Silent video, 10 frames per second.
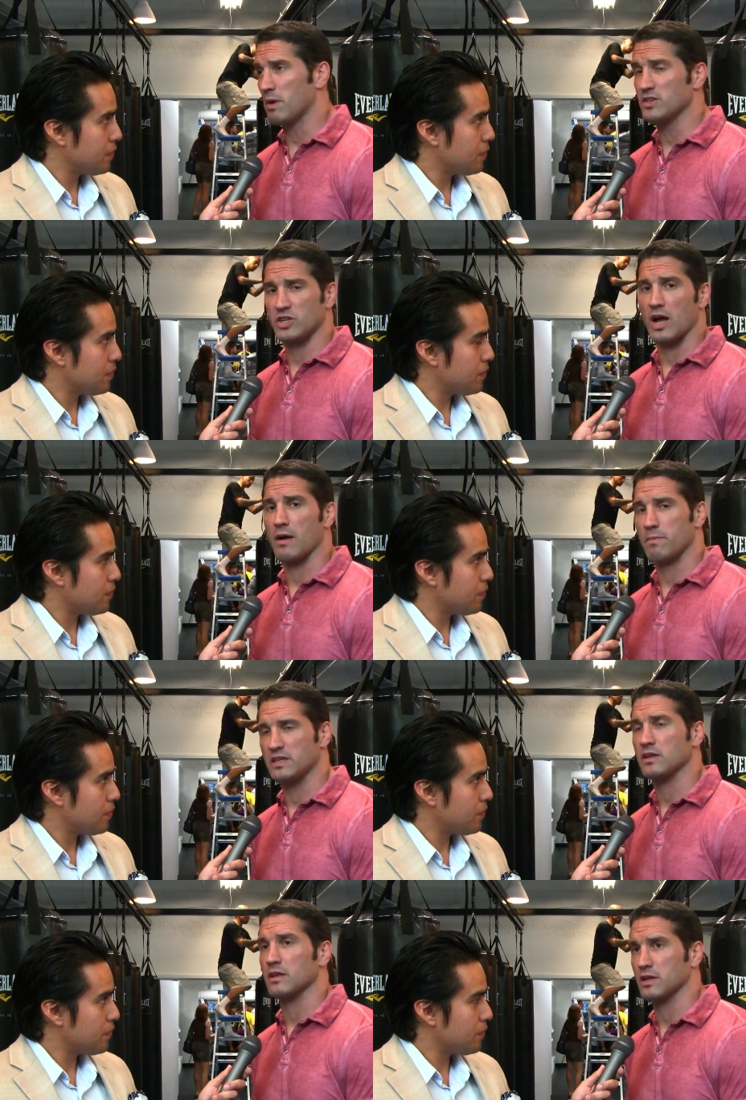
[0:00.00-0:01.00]
Speaker 1: my job
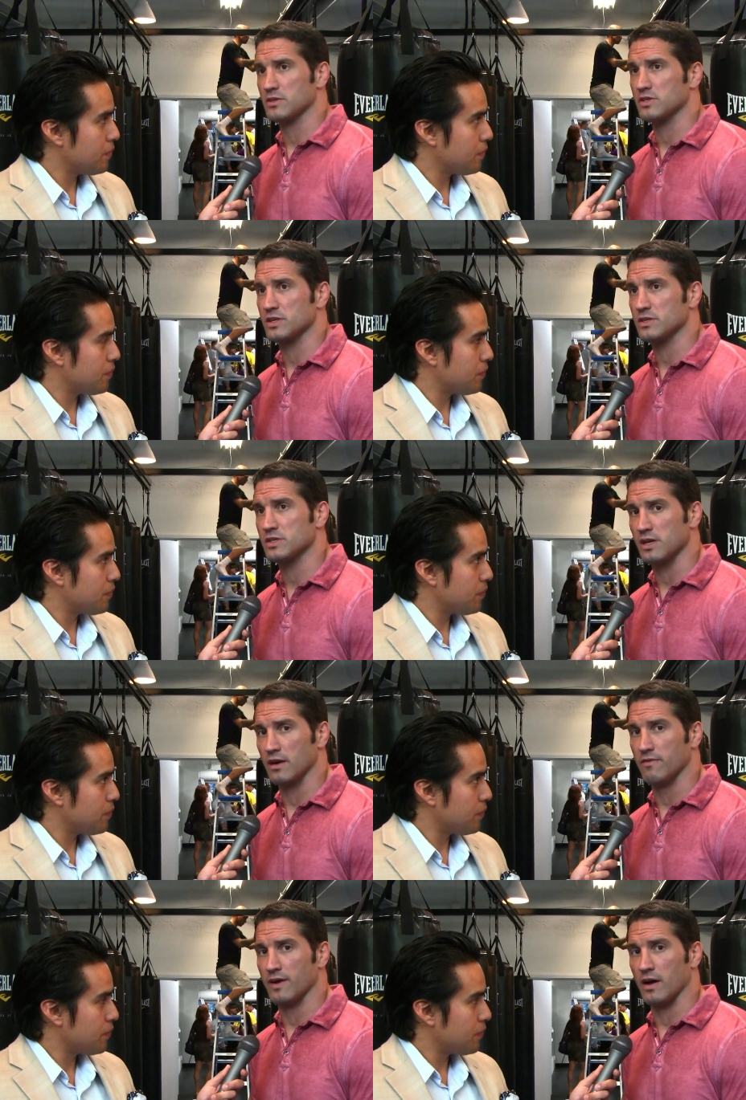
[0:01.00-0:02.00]
basically consists
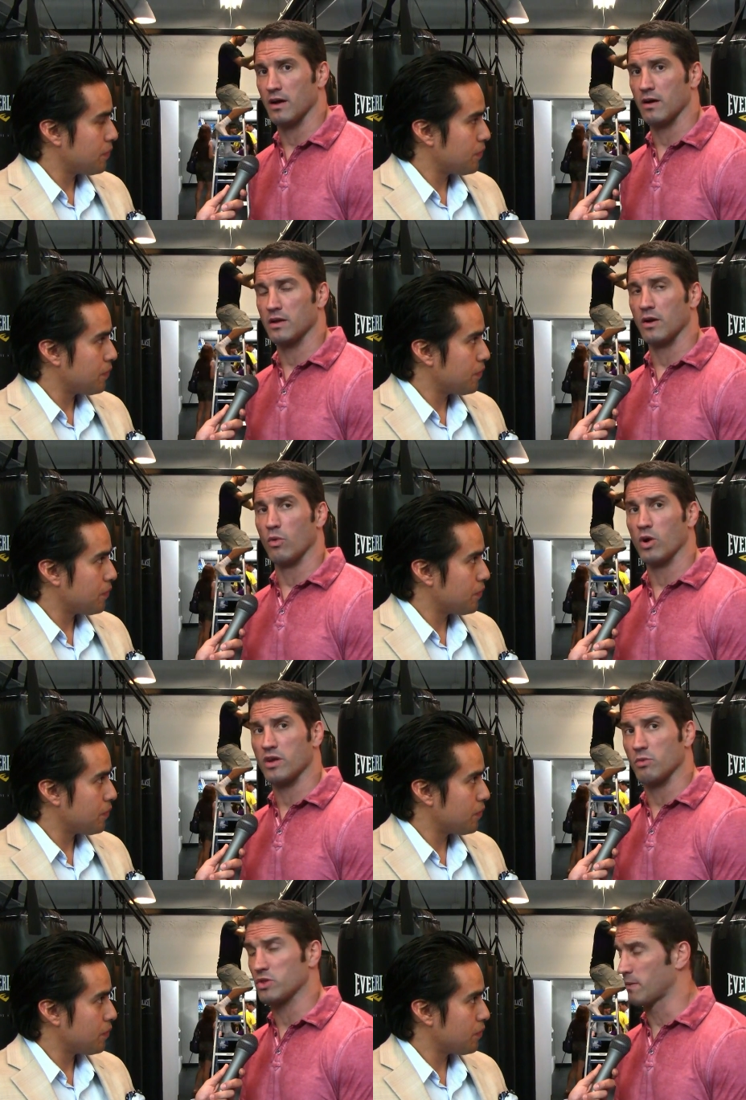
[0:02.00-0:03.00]
of, uh, you know, working
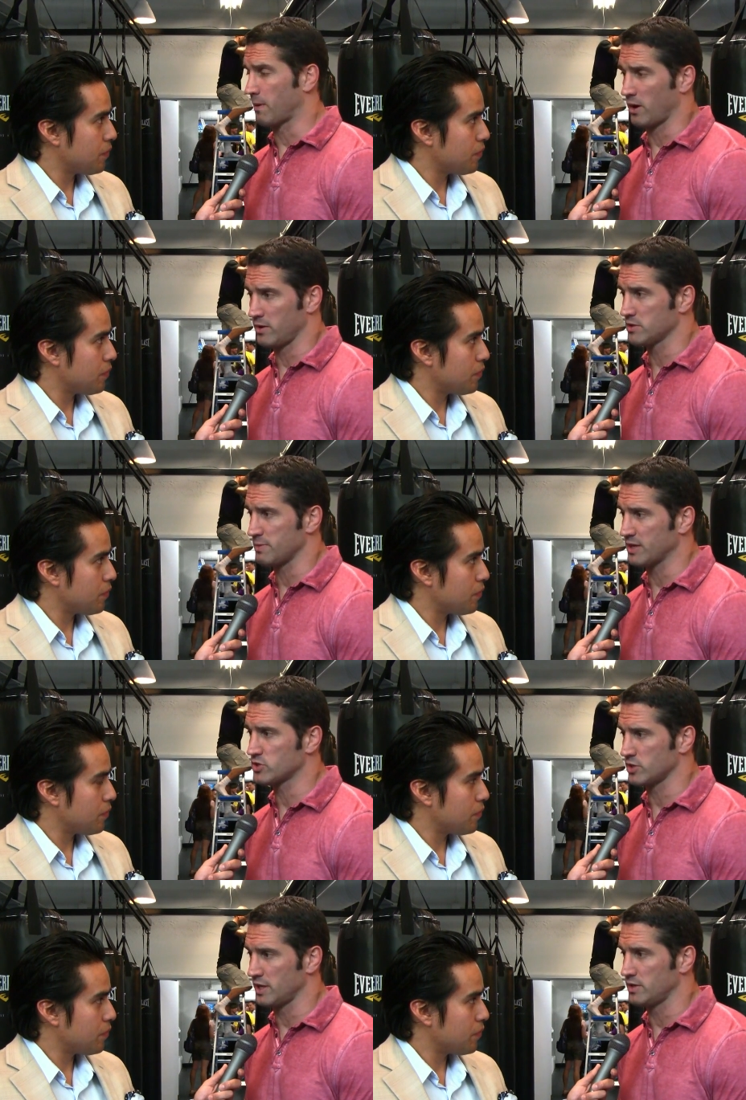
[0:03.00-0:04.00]
with our partners, making
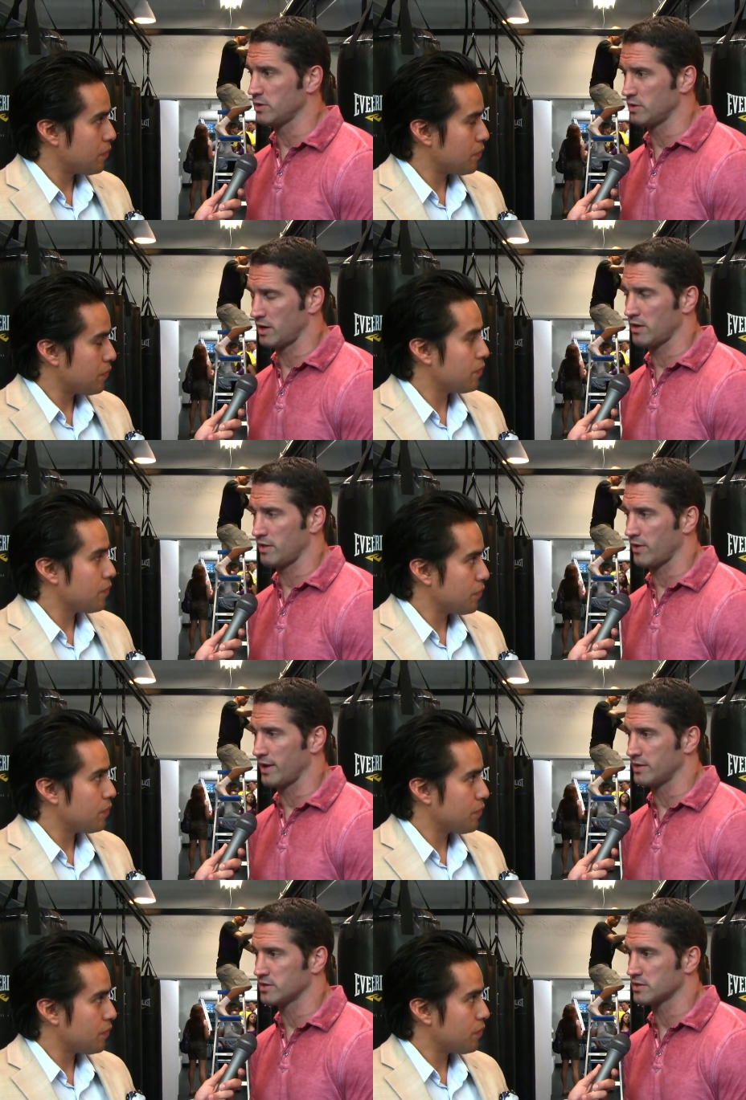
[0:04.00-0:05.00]
sure they do their, their
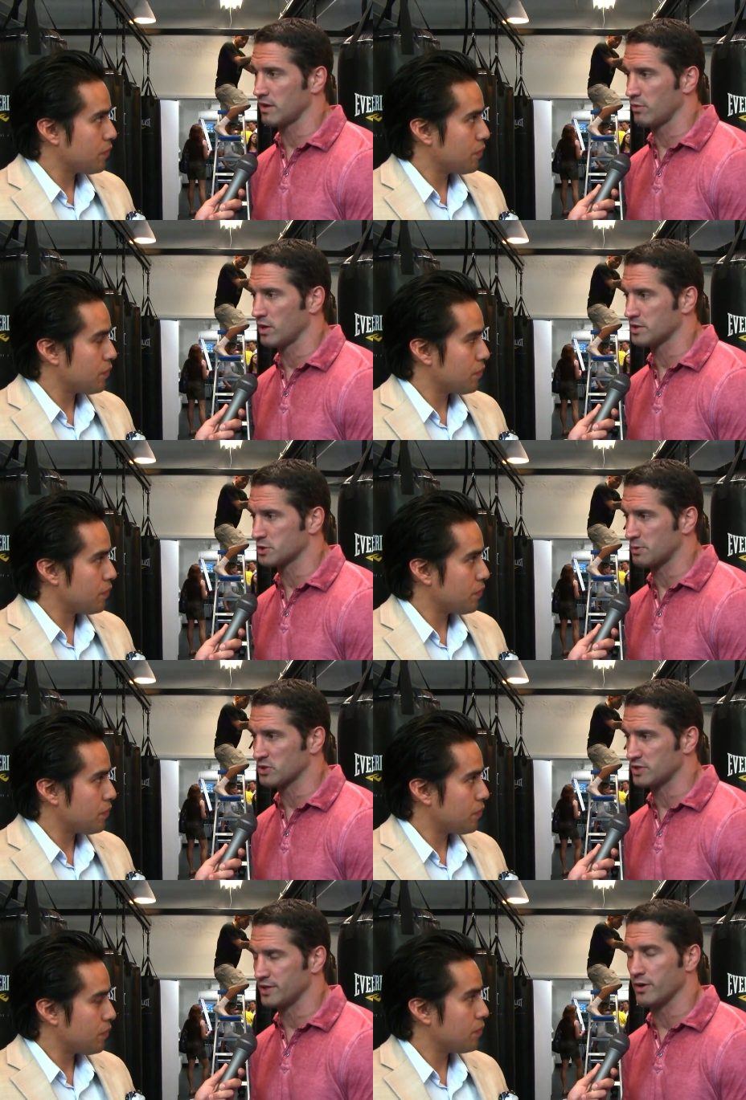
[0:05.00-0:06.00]
end is what they're supposed
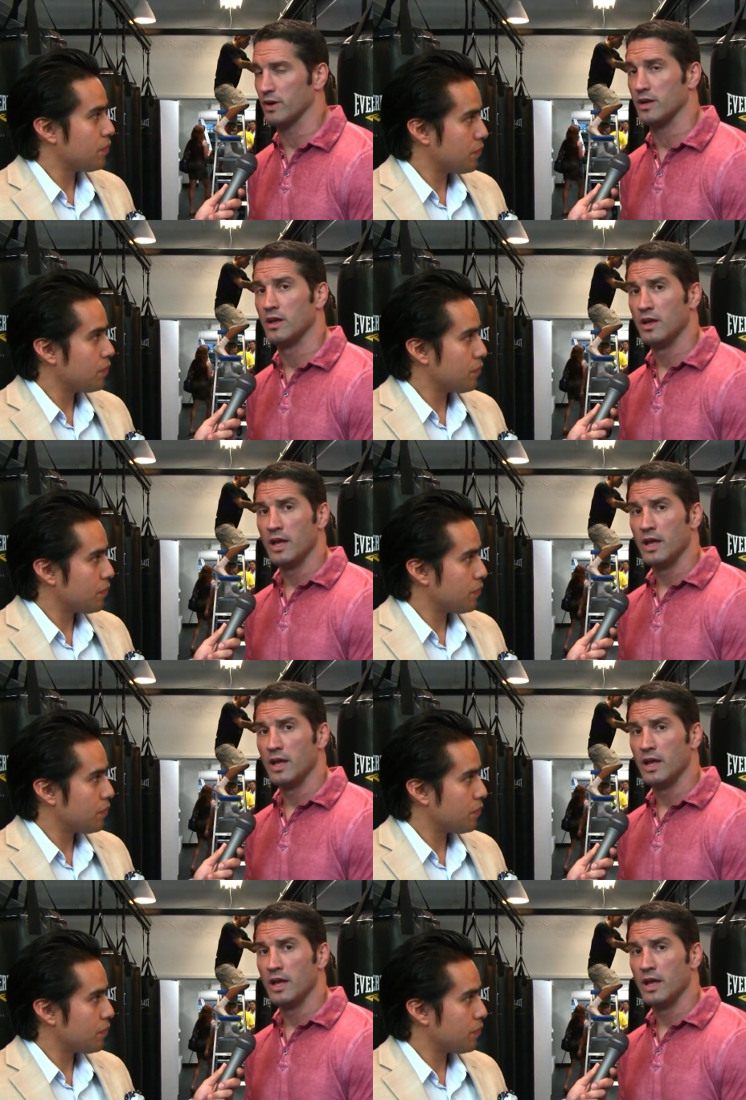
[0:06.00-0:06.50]
to do, and,